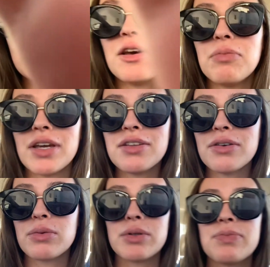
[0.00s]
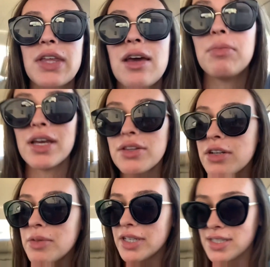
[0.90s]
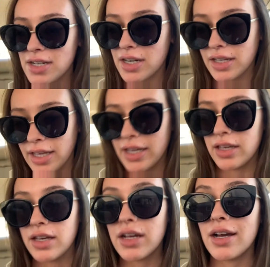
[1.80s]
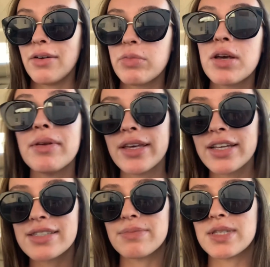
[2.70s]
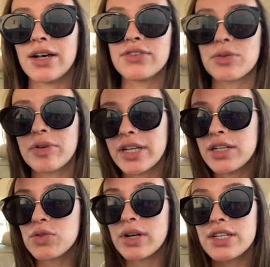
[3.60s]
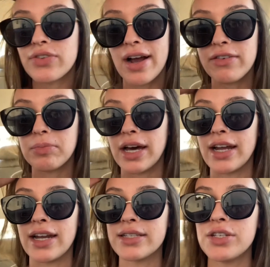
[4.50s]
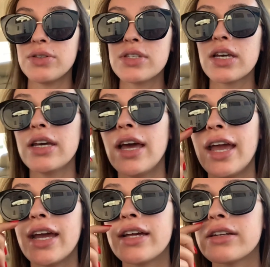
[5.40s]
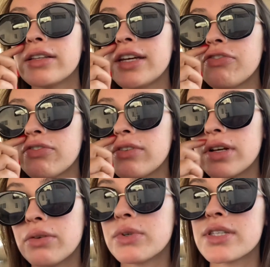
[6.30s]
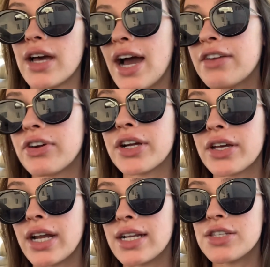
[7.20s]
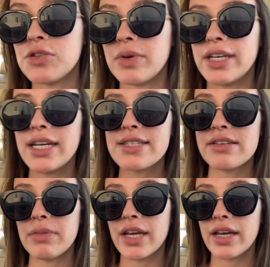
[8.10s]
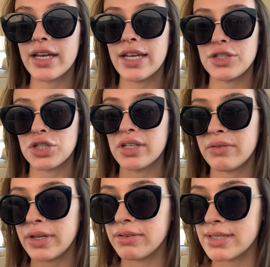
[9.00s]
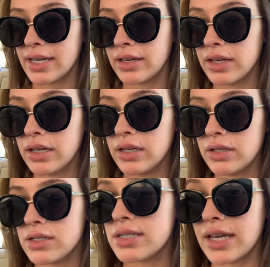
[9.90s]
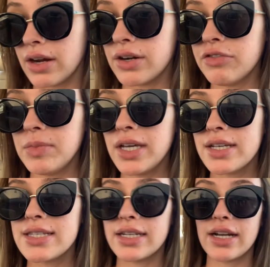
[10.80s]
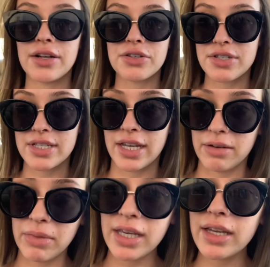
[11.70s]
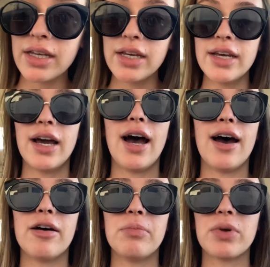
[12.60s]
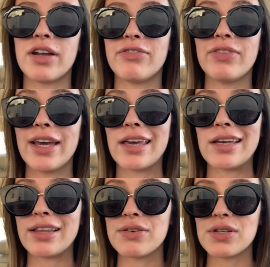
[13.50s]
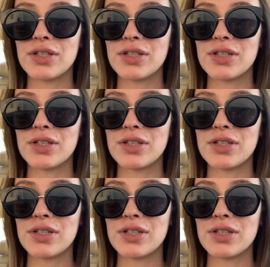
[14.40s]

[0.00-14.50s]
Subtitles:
panther chameleons are like, chameleons themselves are pretty notorious for having bad attitudes. And Cliff had a very good attitude, but he has to me occasionally when he was like scared of me because he didn't understand me. But like, that was only